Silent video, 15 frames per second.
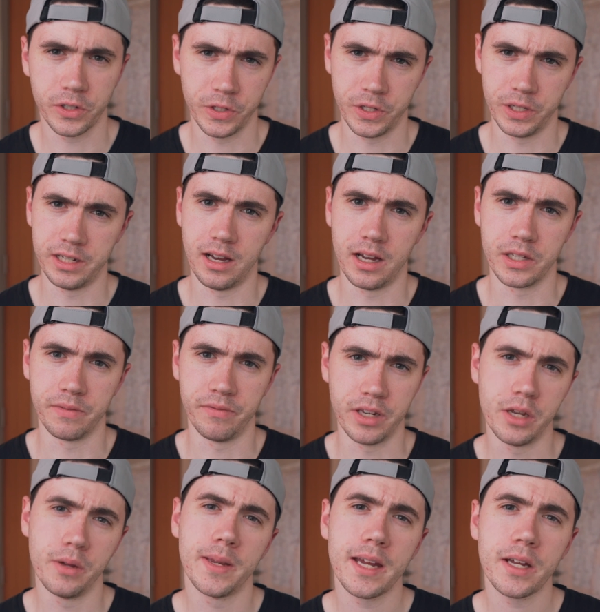Sattar's
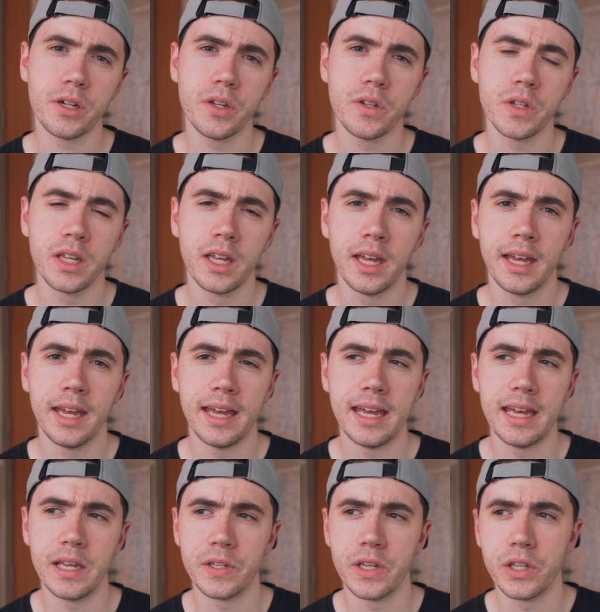video lectures
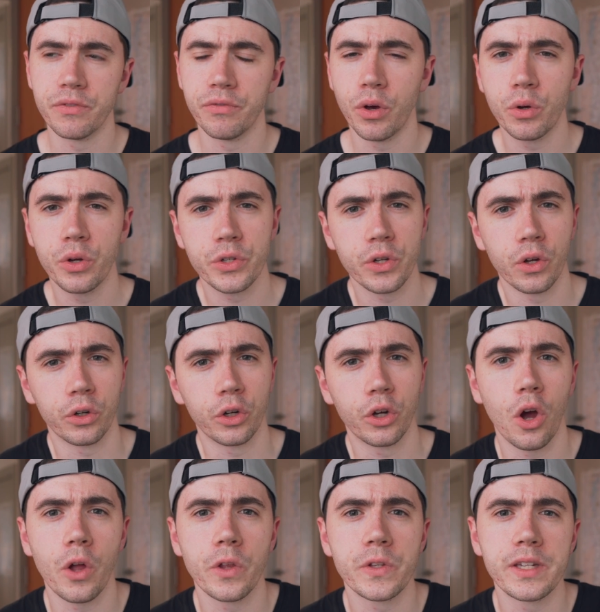is his focus on
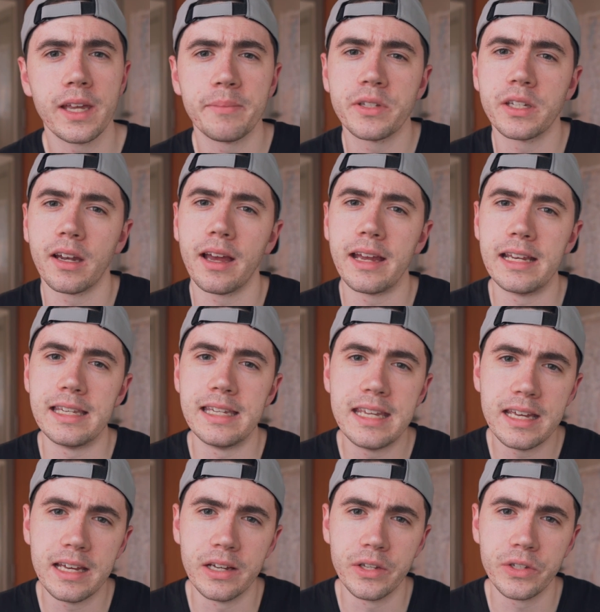concepts and
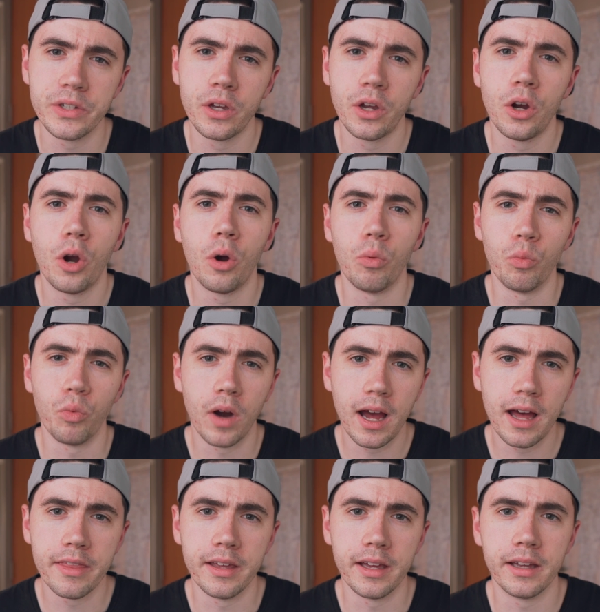ideas
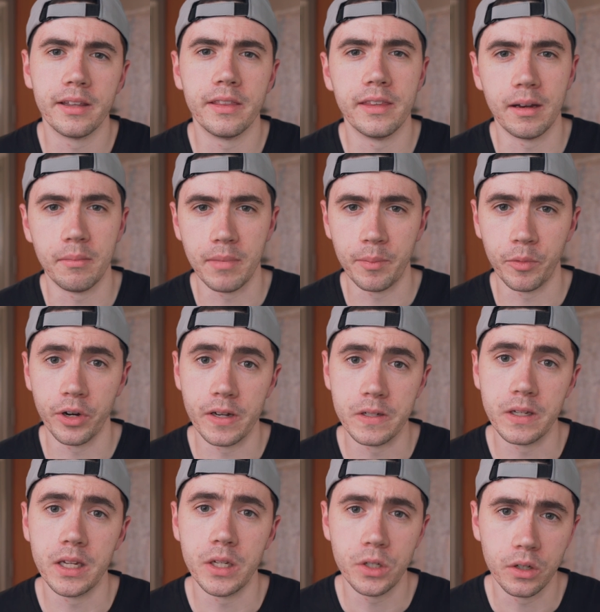rather than
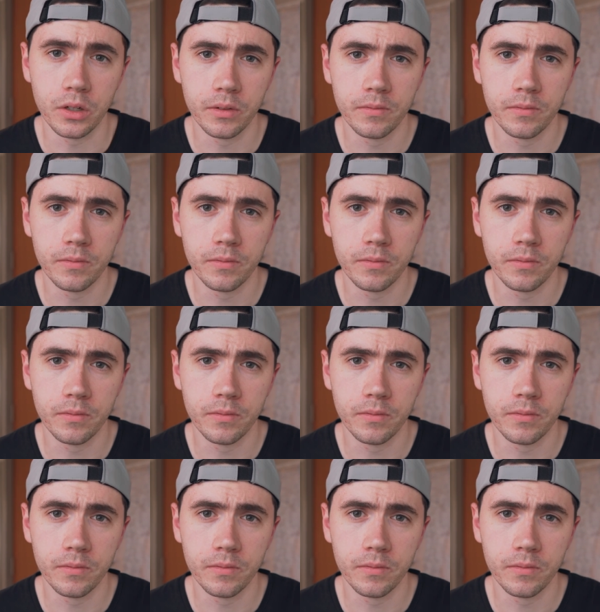memorization.